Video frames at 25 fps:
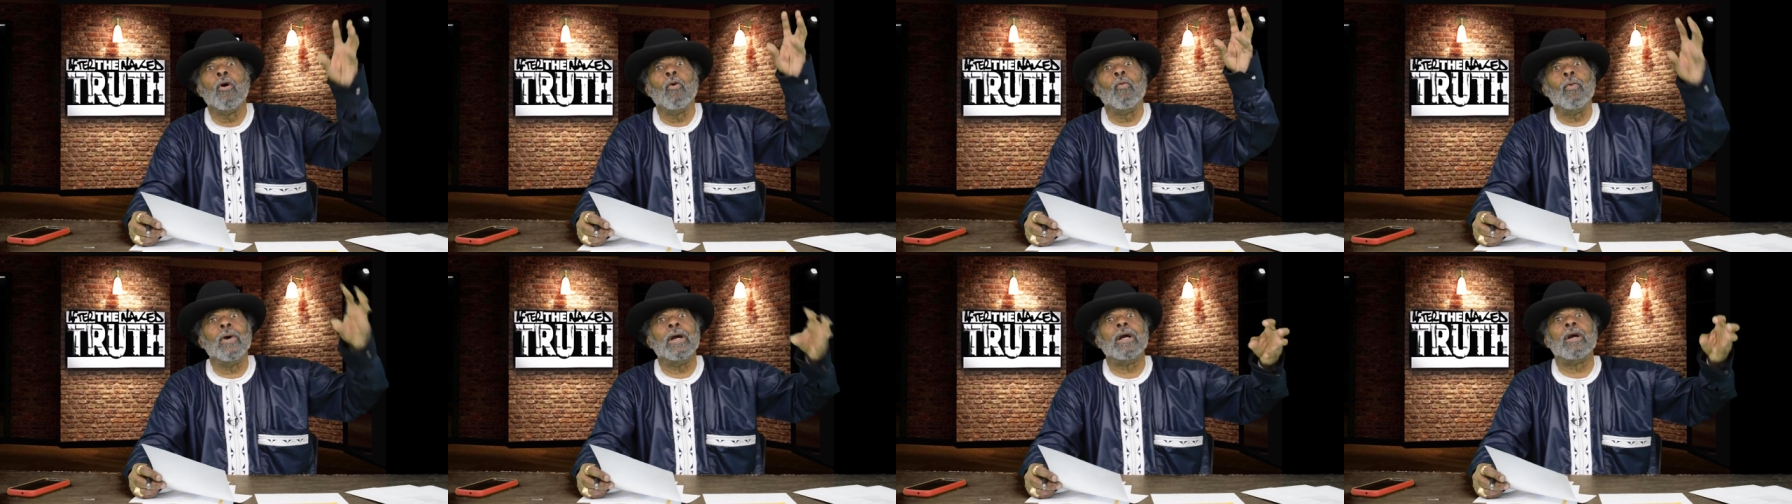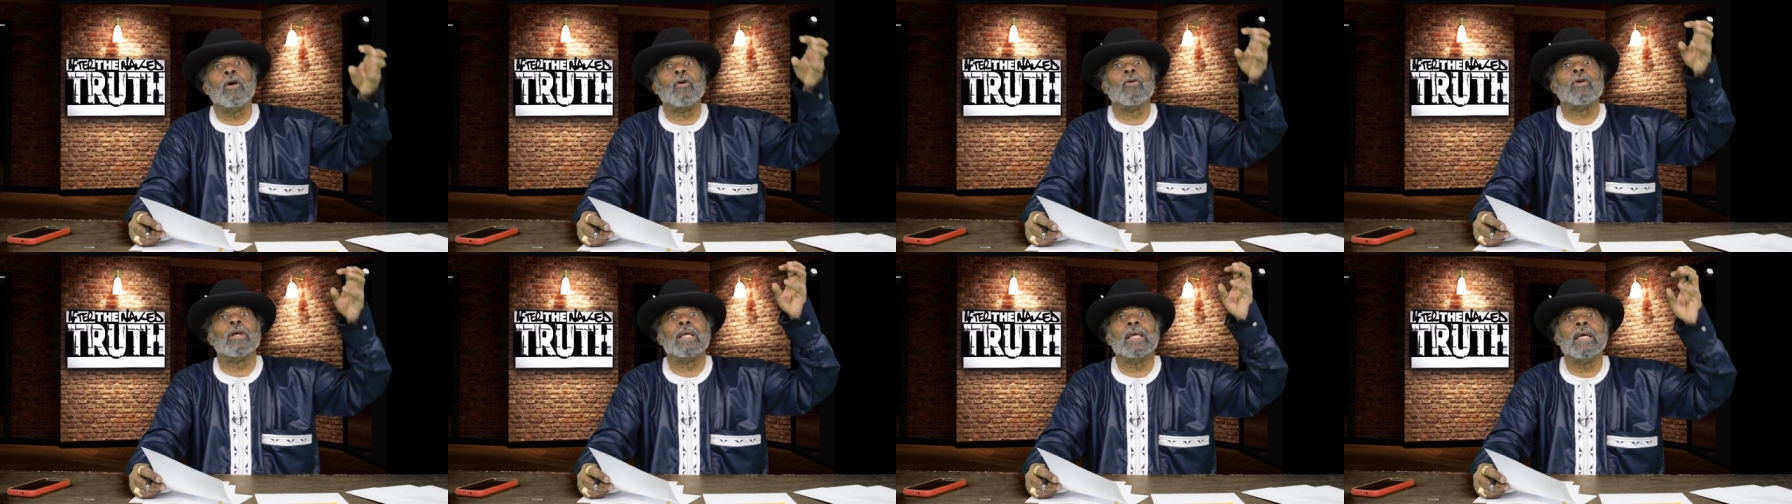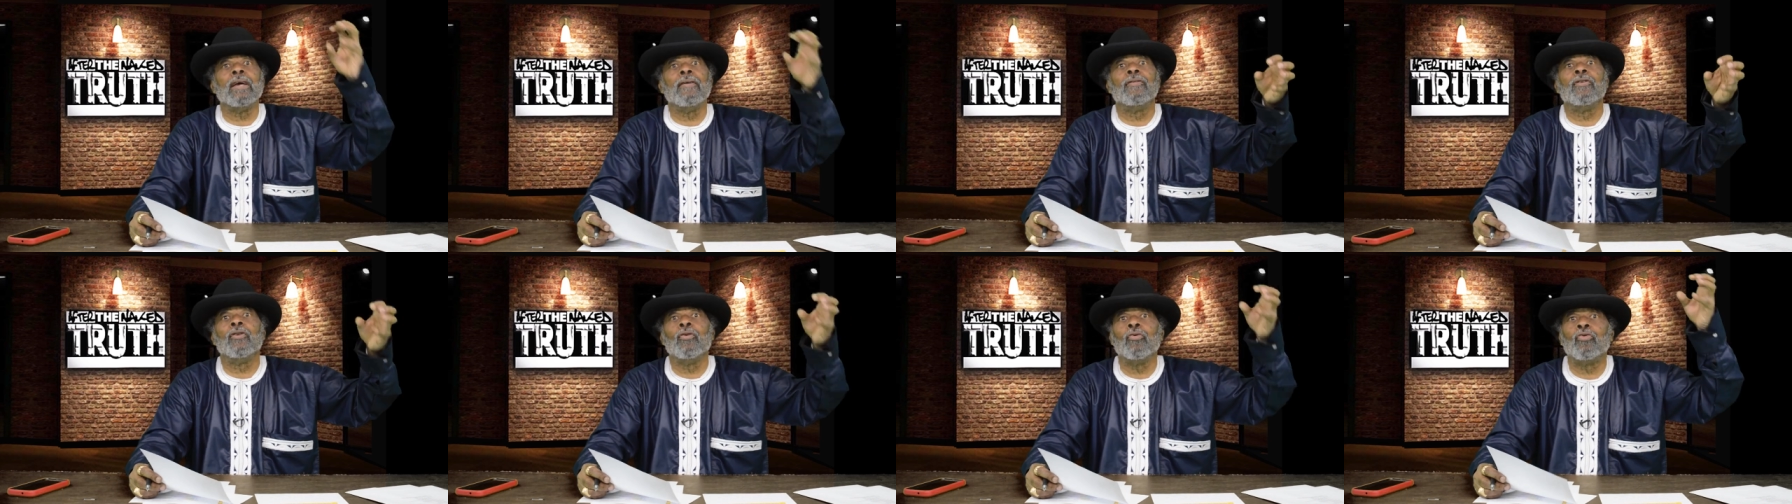we're going to
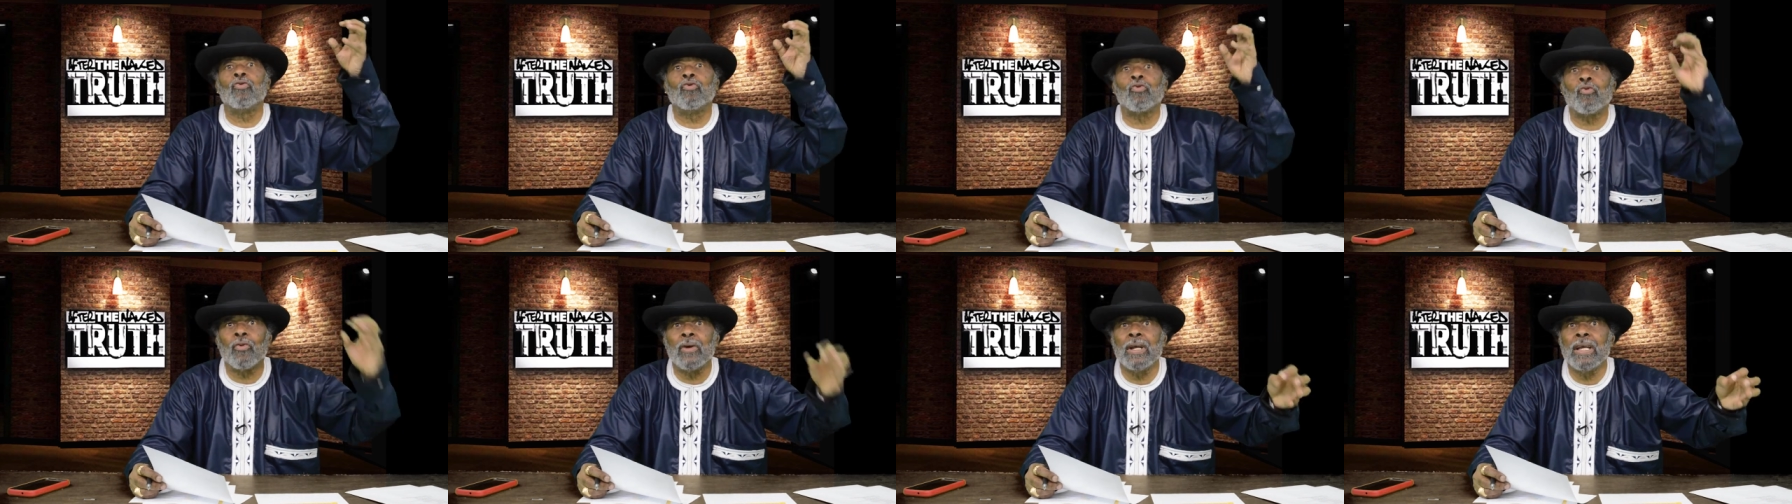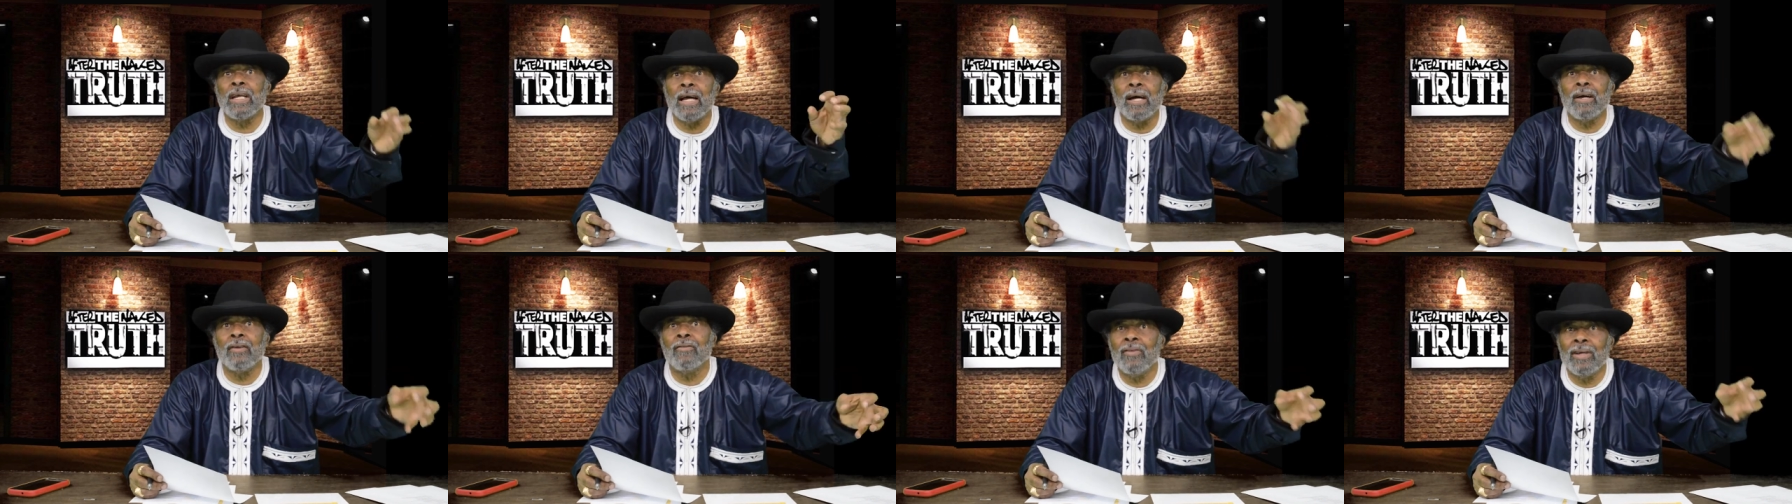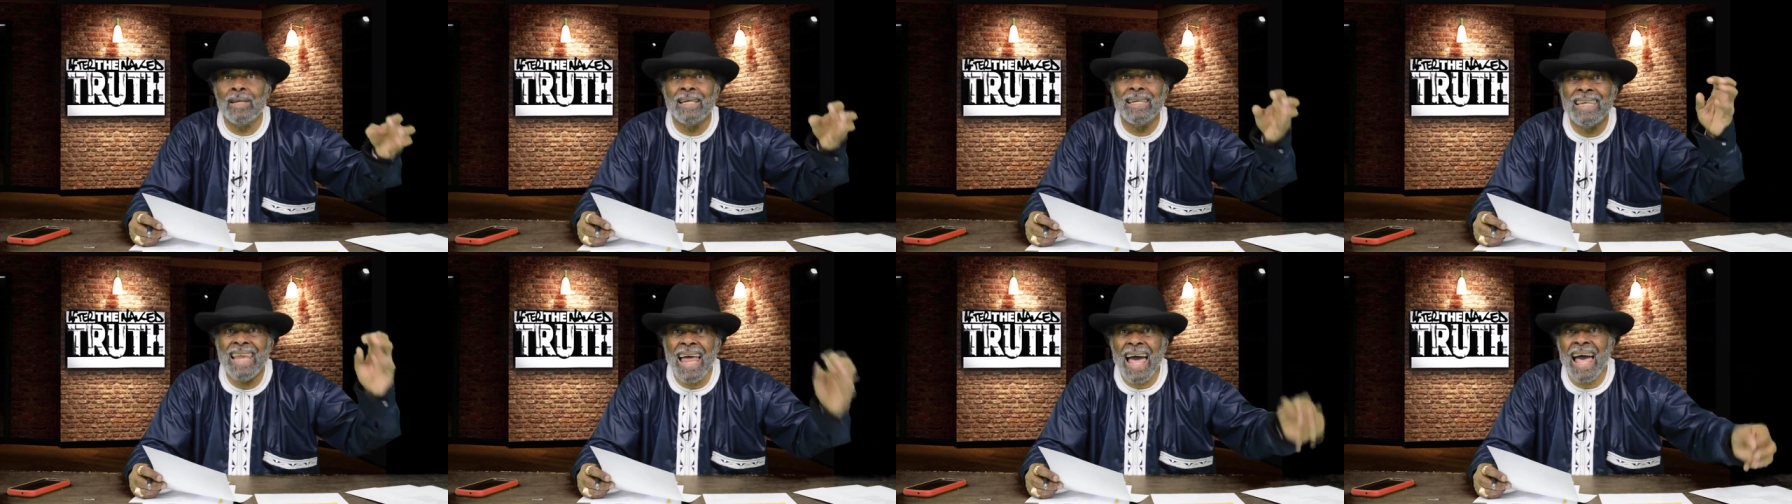give you three
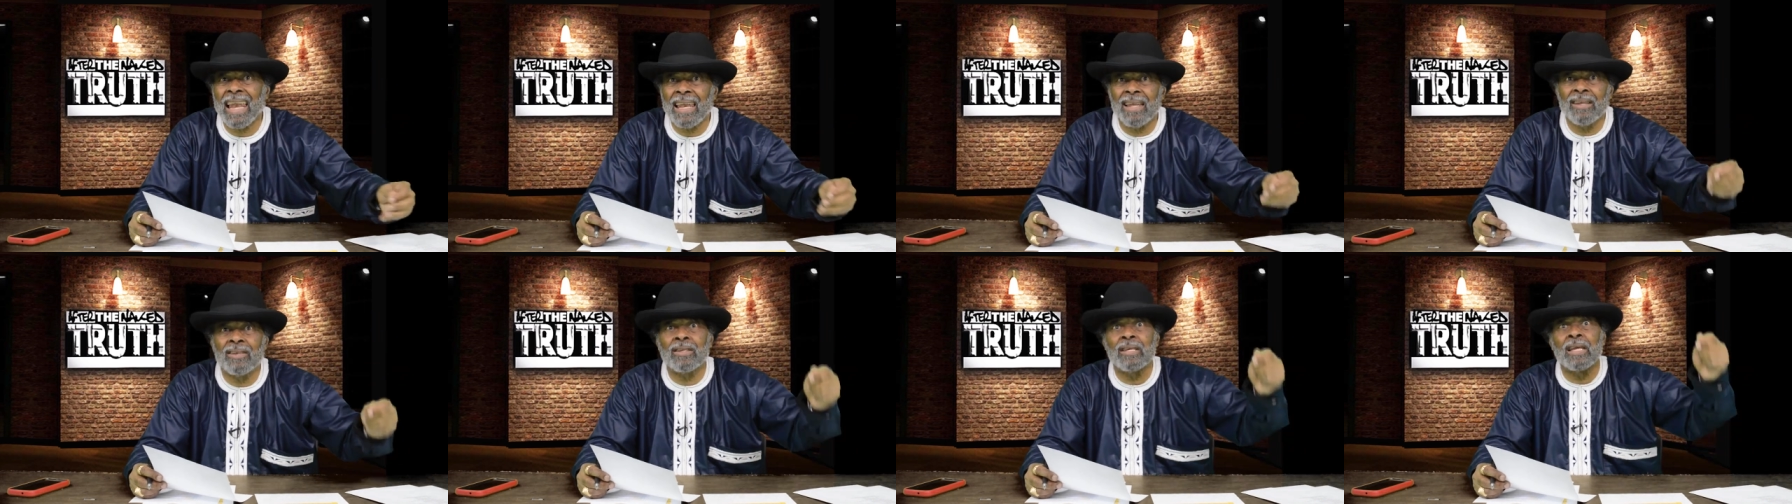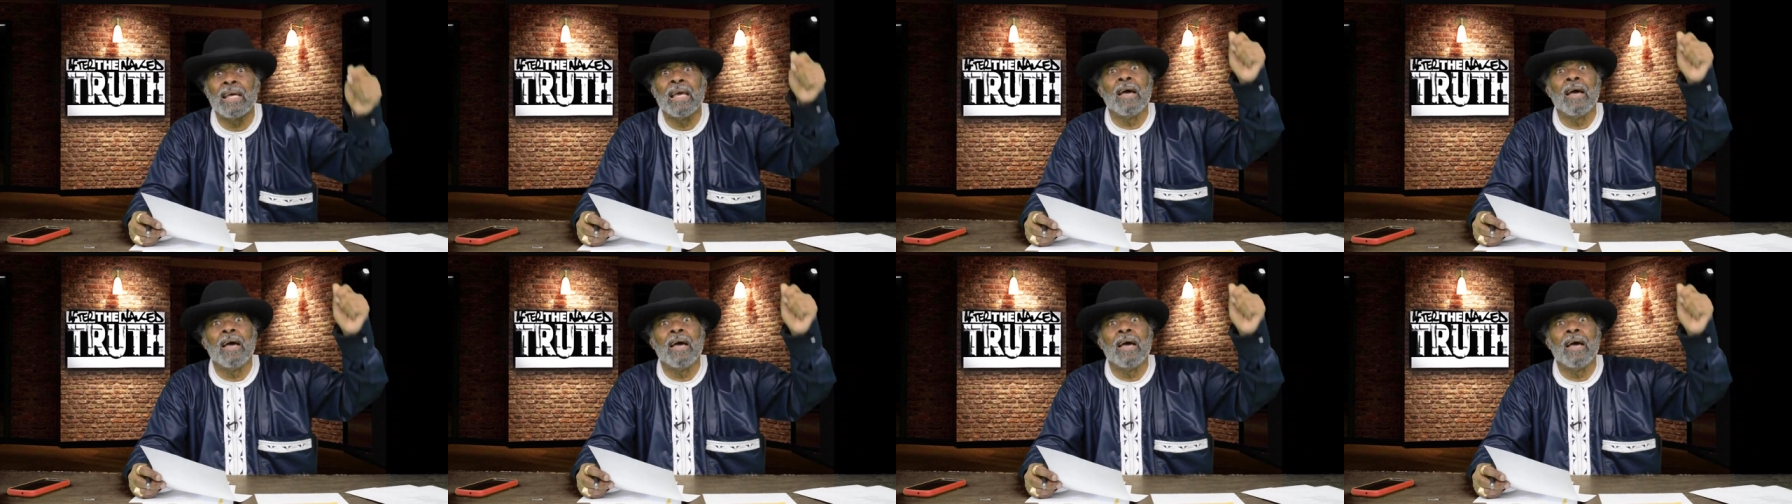hundred dollars